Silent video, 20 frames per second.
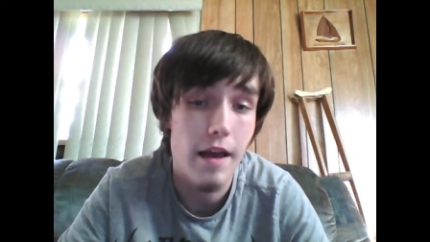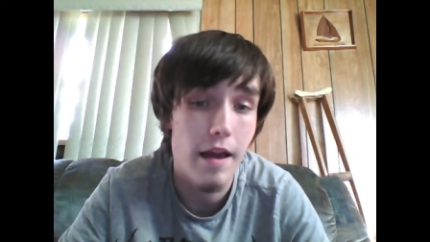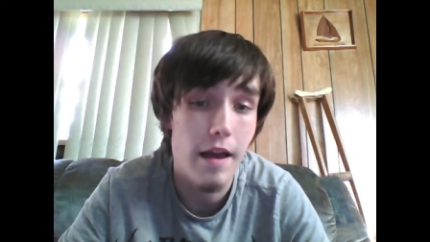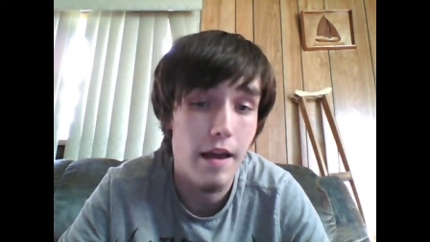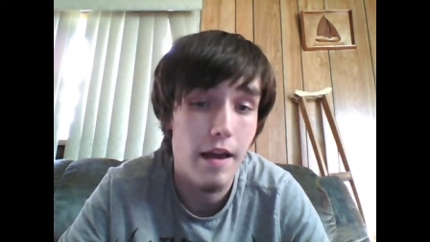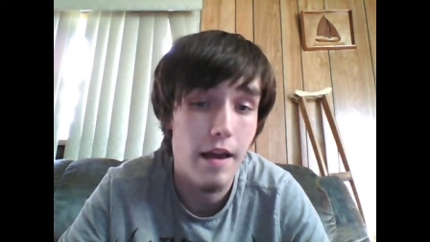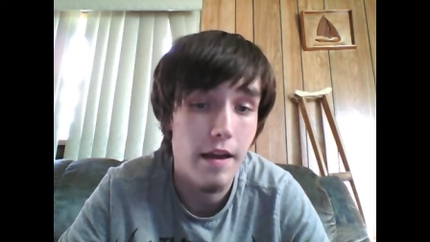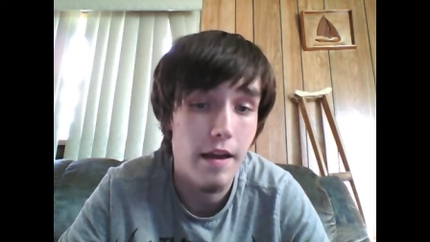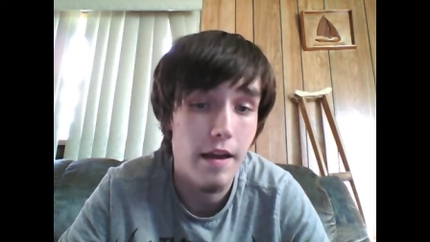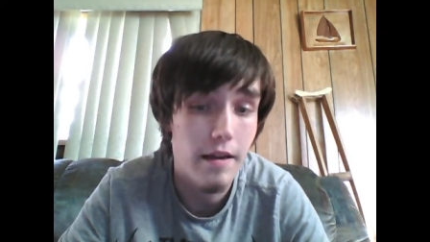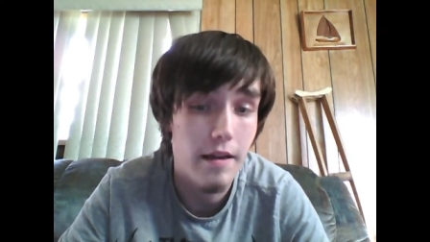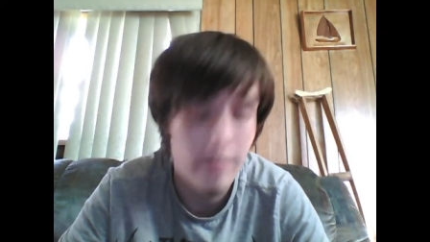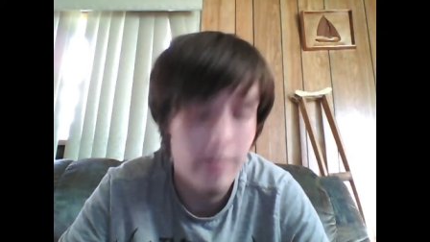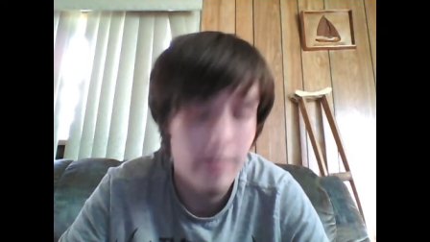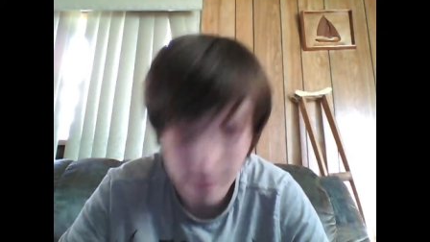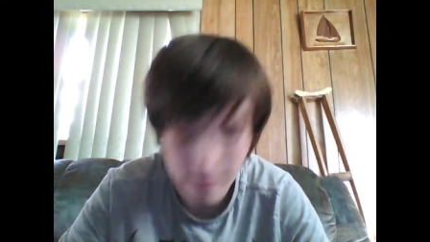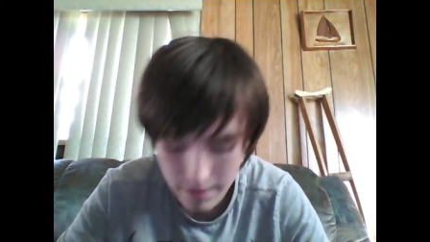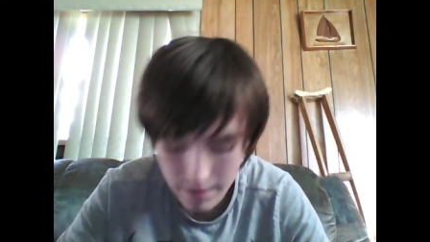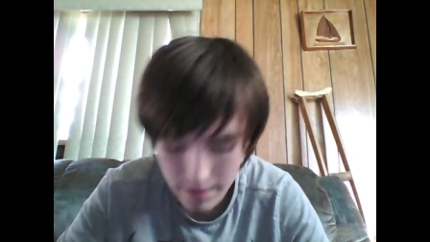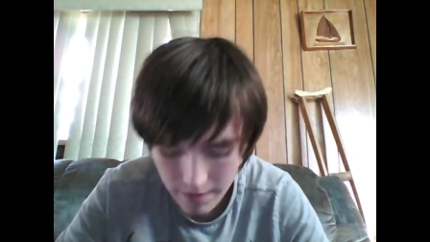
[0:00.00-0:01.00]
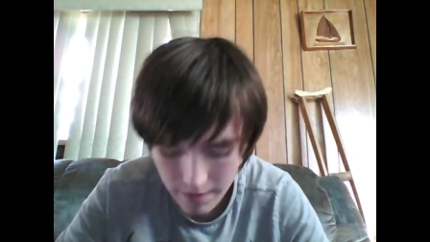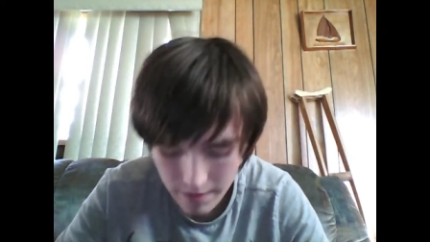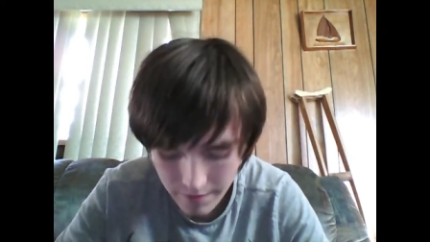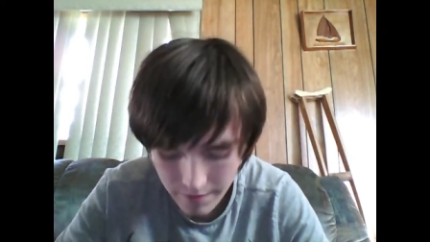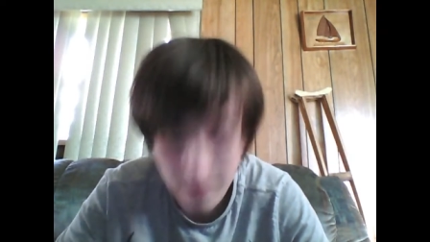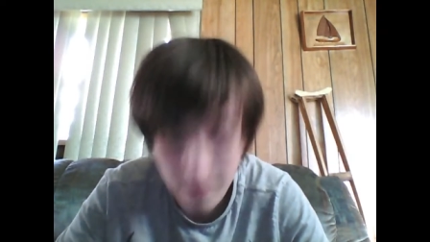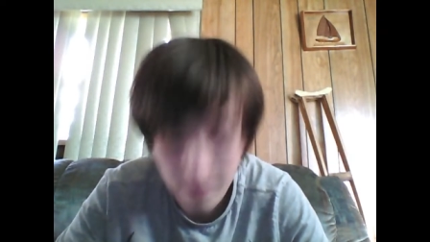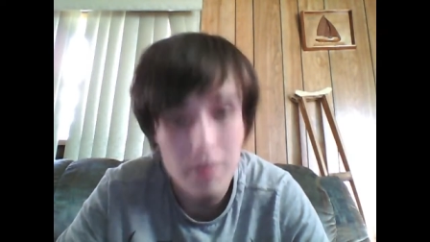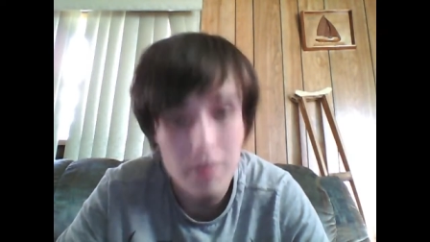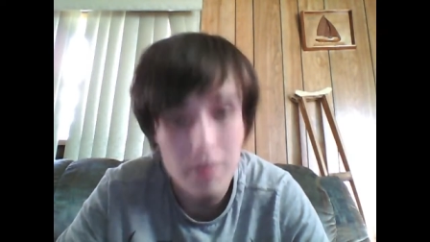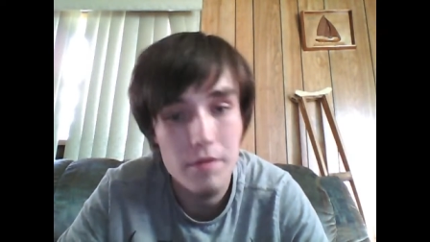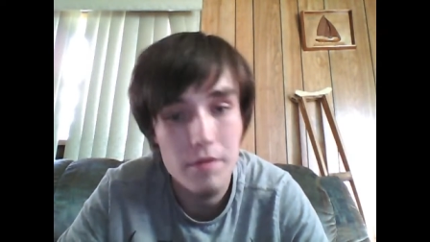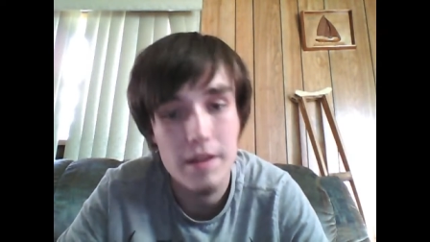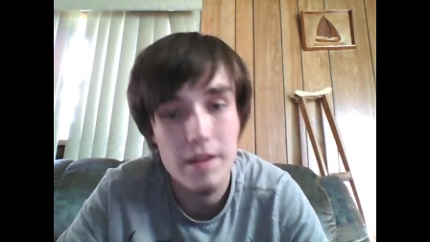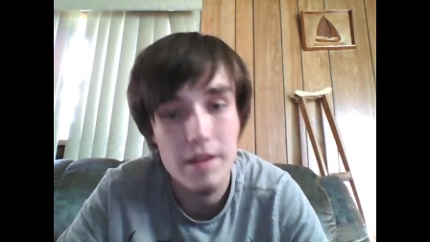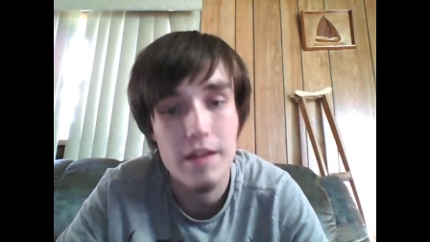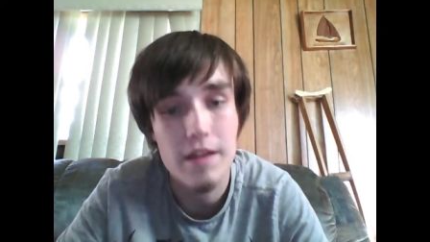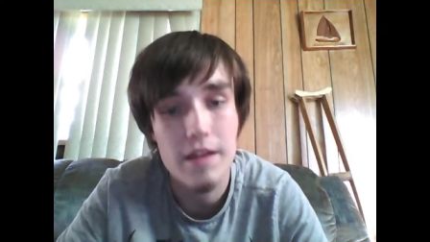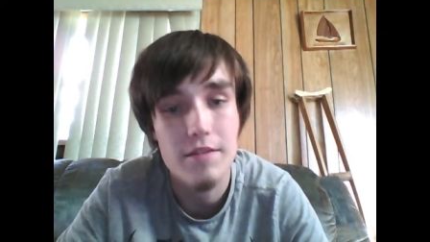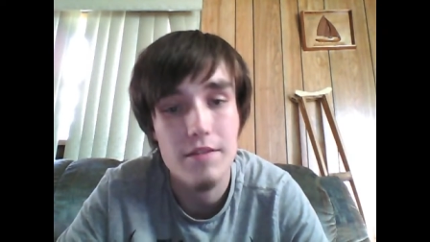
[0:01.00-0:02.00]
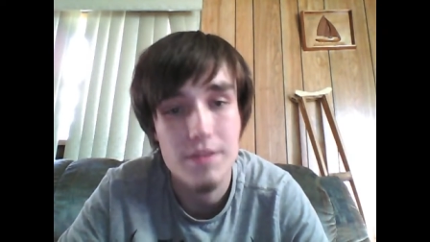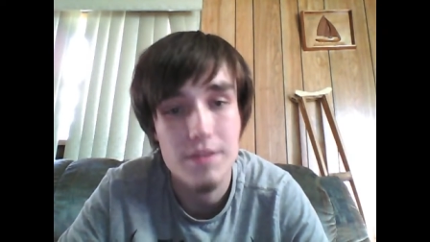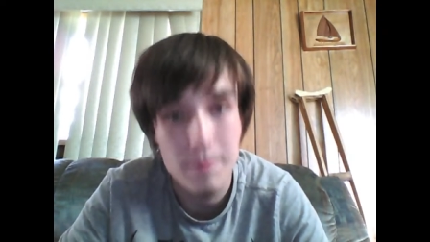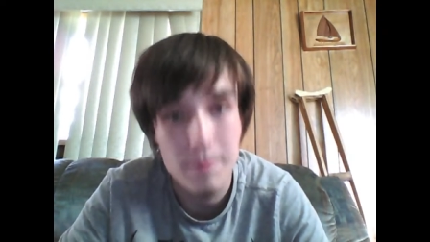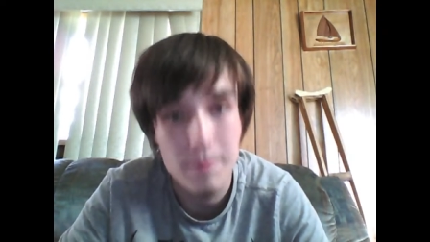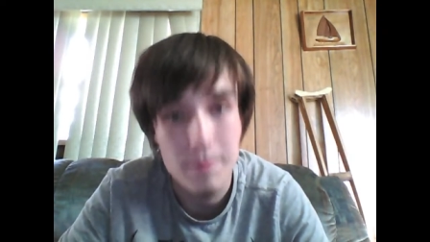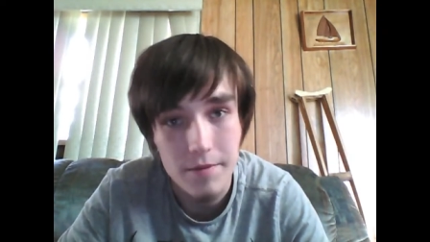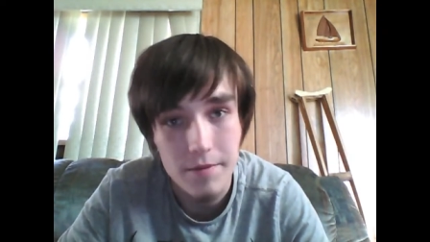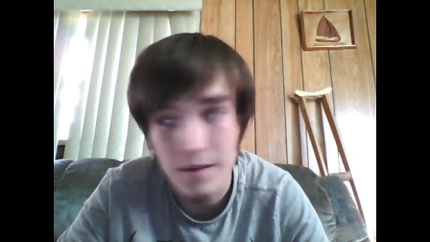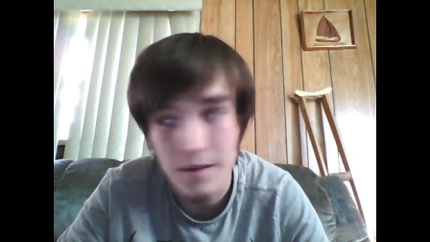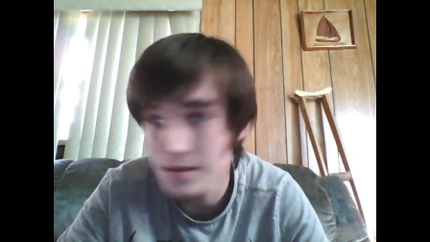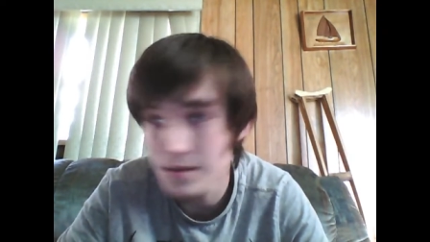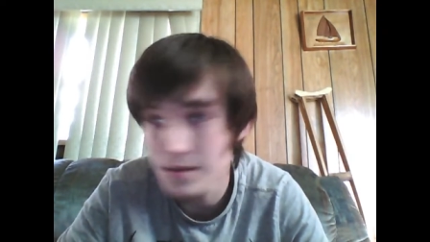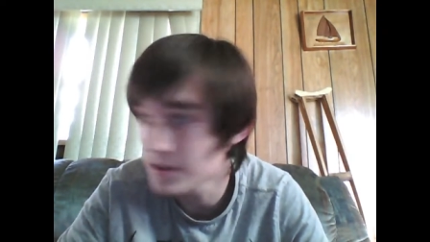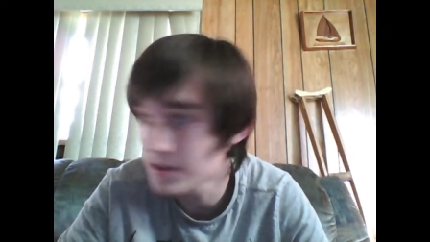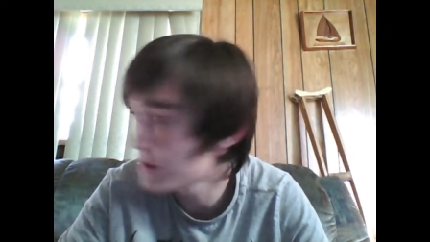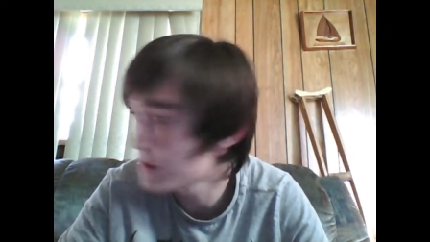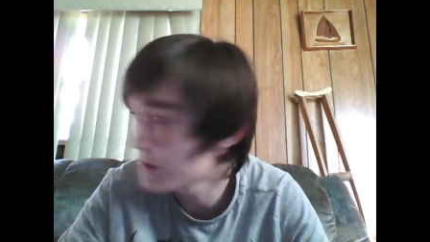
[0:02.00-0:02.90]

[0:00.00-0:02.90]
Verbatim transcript: and, uh, found out that I have a stomach virus.